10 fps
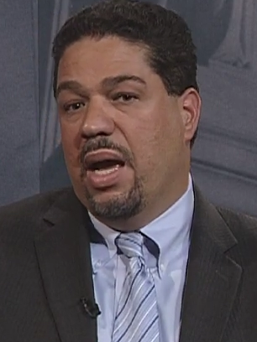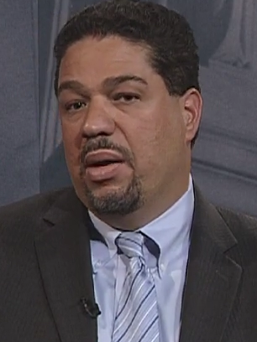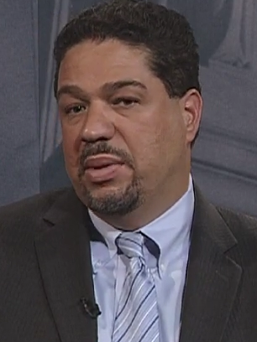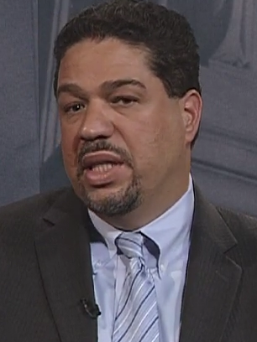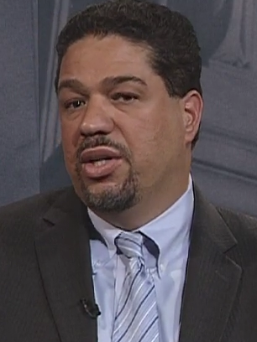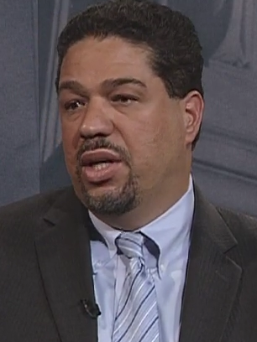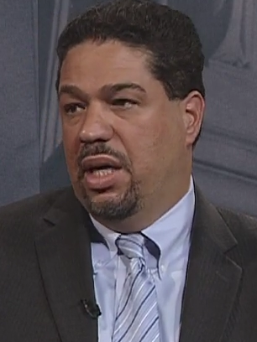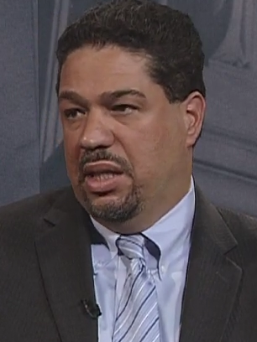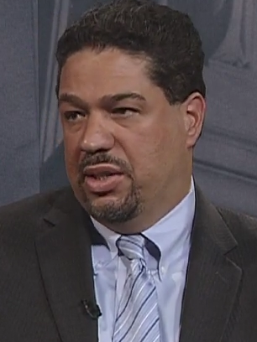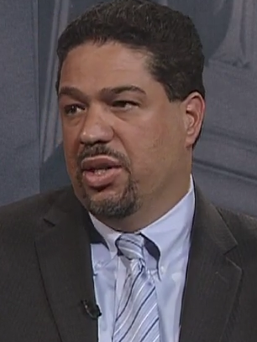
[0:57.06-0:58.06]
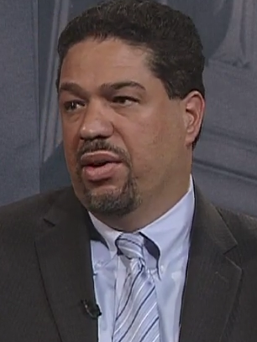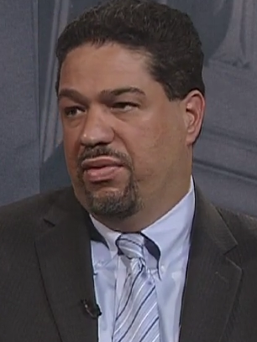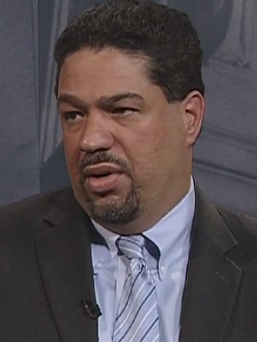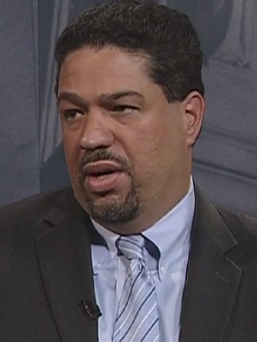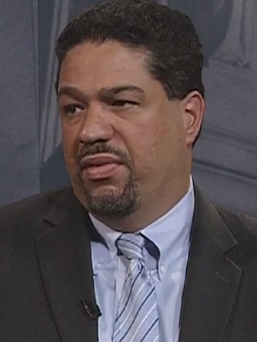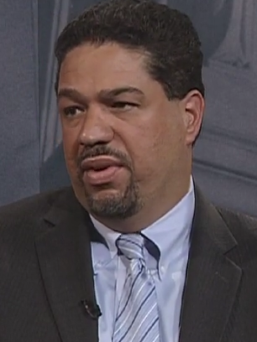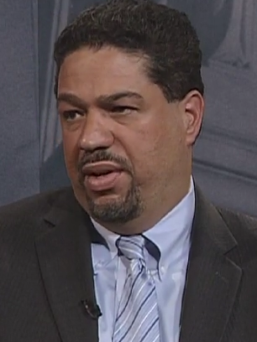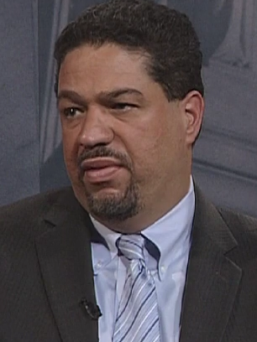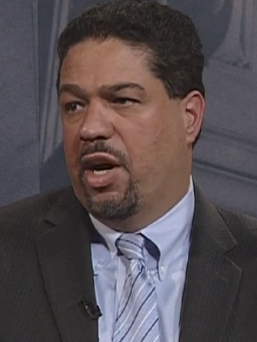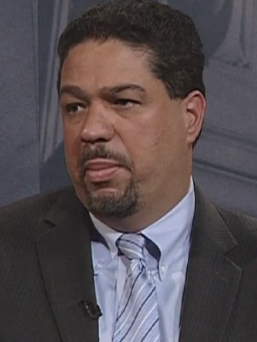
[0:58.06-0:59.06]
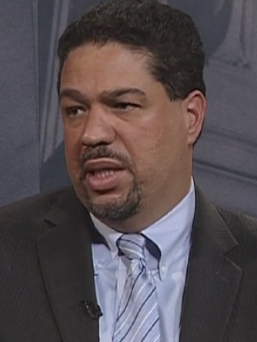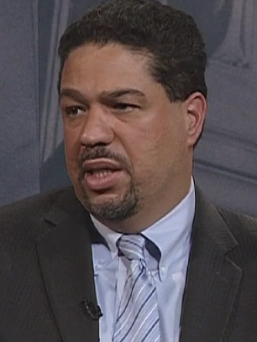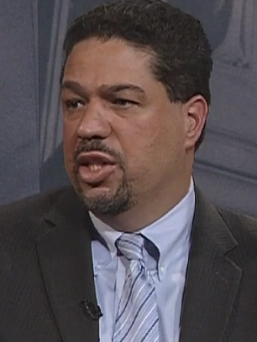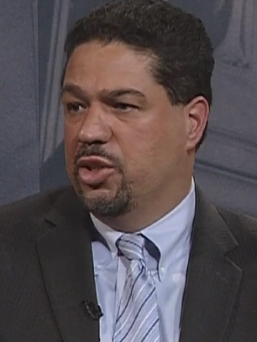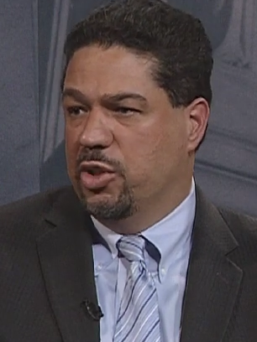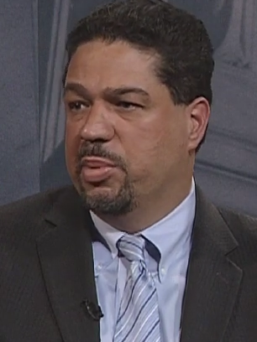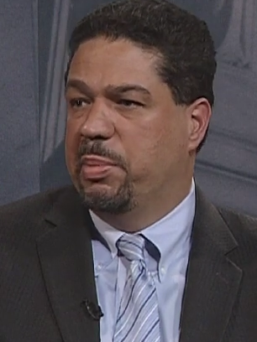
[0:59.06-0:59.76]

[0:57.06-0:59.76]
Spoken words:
I would say on a list of environmental issues,